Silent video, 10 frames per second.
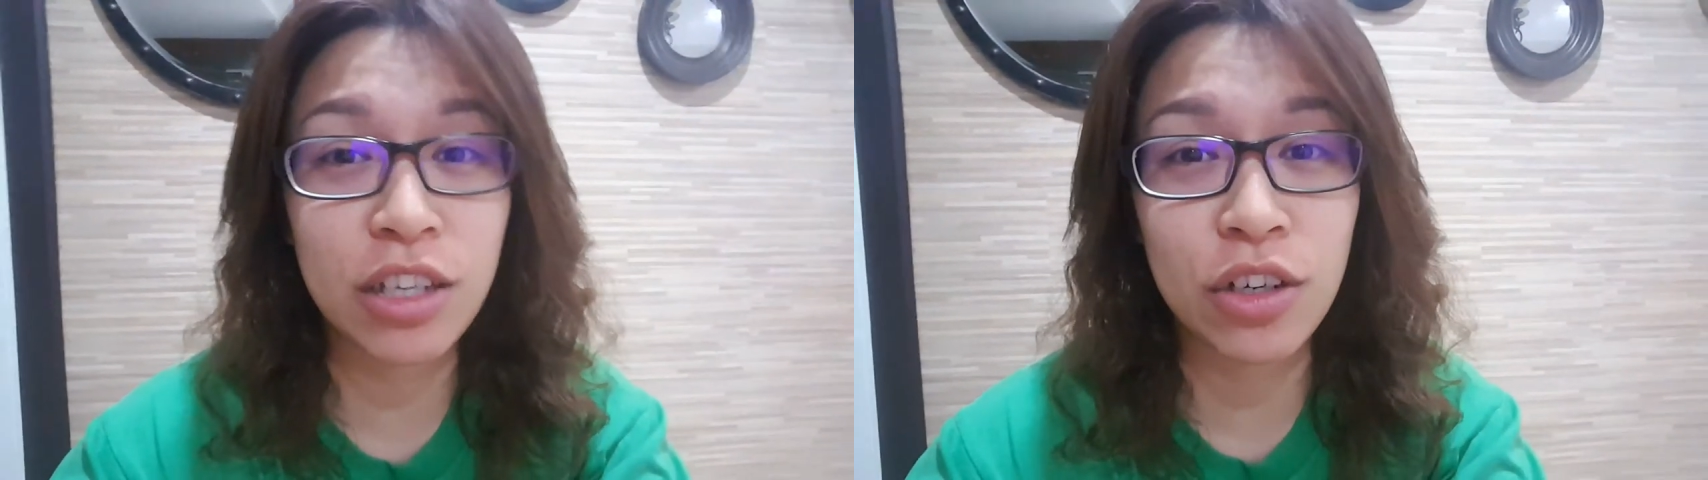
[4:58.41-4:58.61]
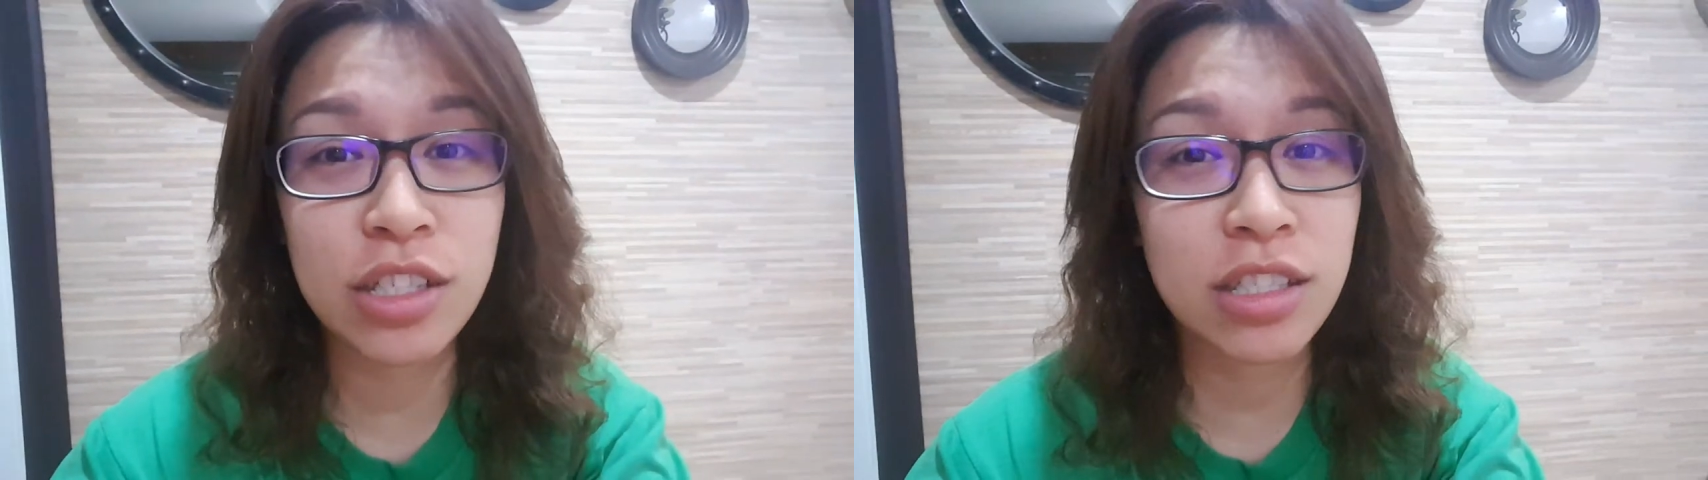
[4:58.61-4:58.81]

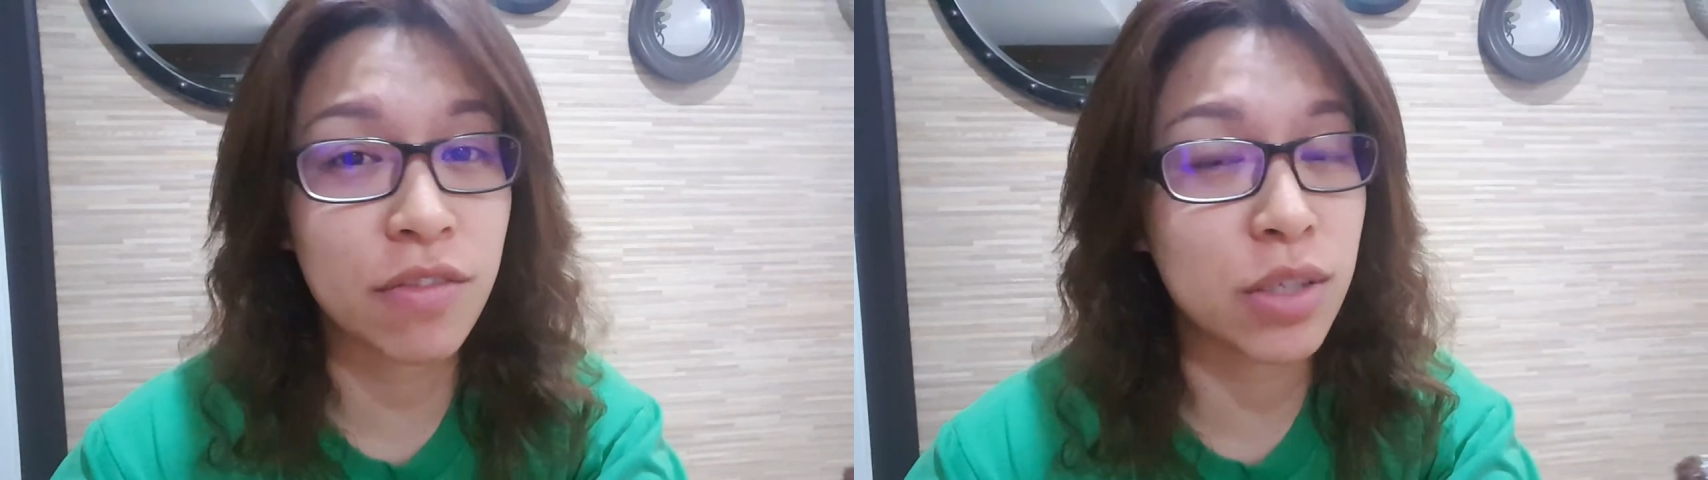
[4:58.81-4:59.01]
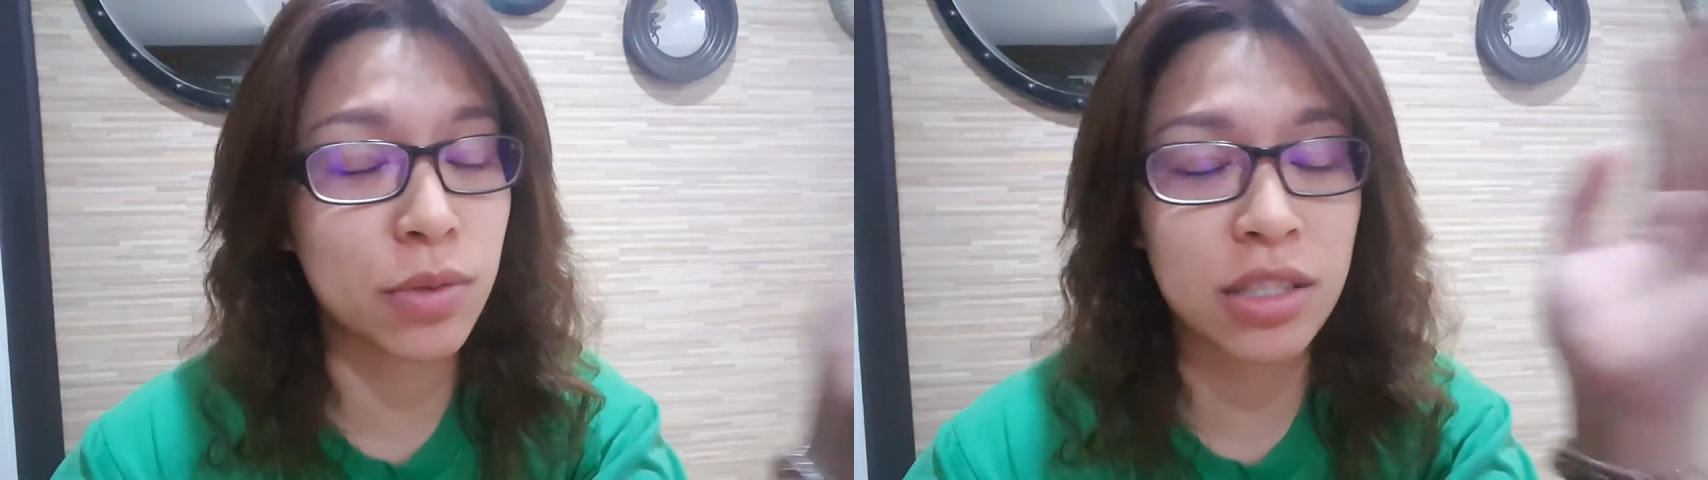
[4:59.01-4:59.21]
good.
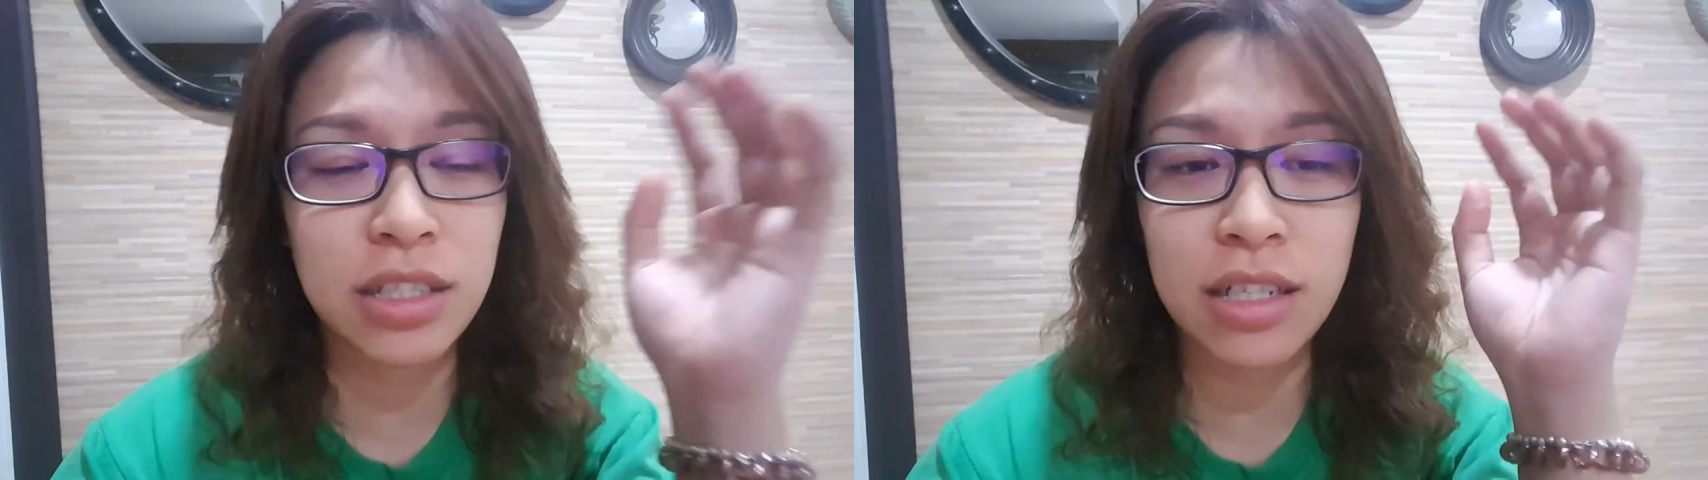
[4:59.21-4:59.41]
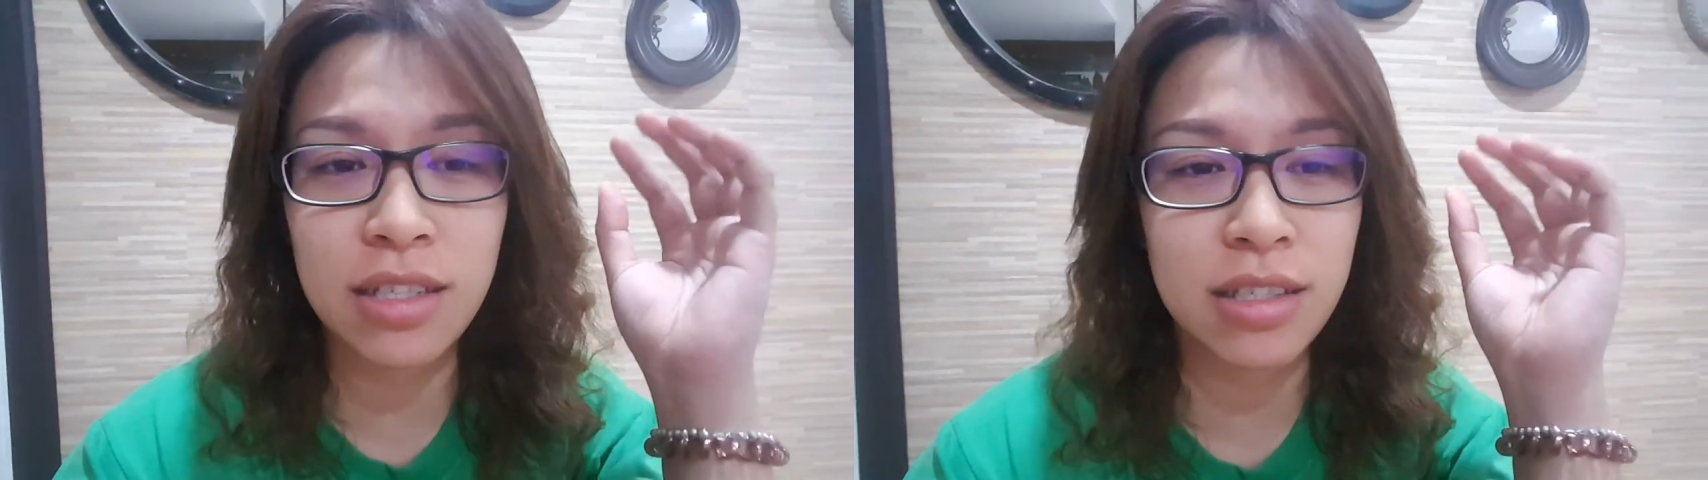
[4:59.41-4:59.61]
Service was
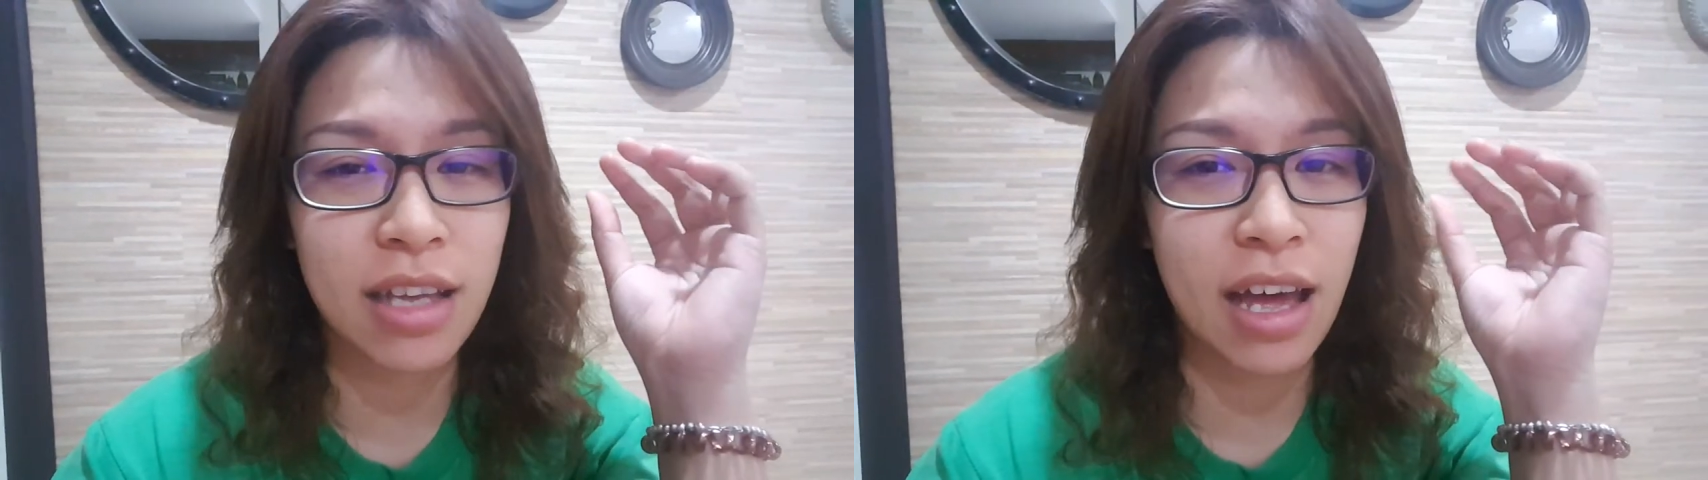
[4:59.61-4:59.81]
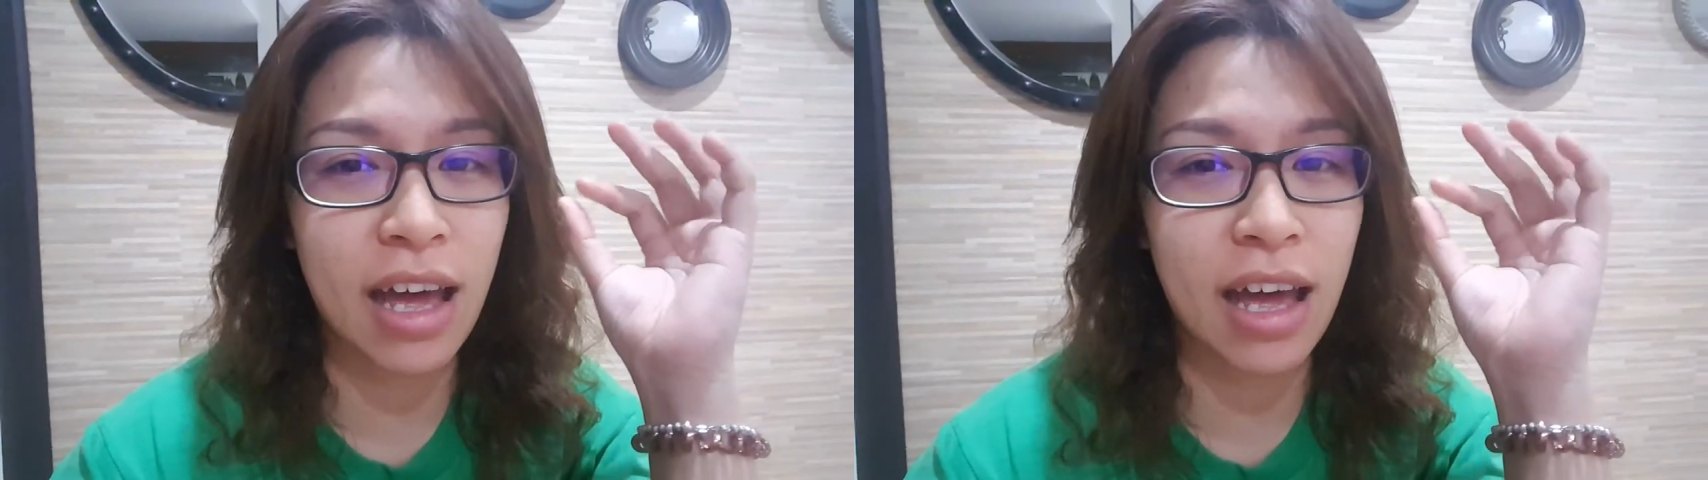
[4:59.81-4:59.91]
just